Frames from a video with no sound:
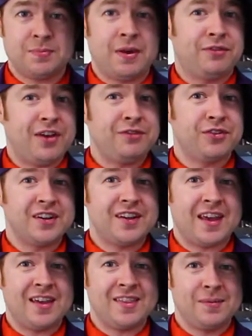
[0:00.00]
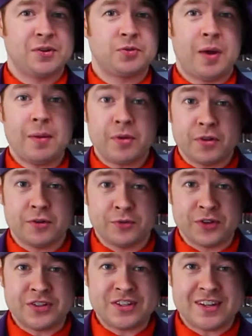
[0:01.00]
my favorite and the most popular of
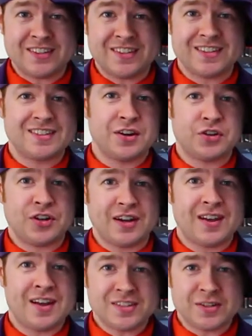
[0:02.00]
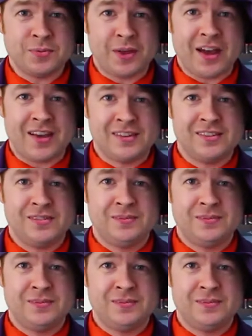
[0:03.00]
which is the Star Trek Costume Guide.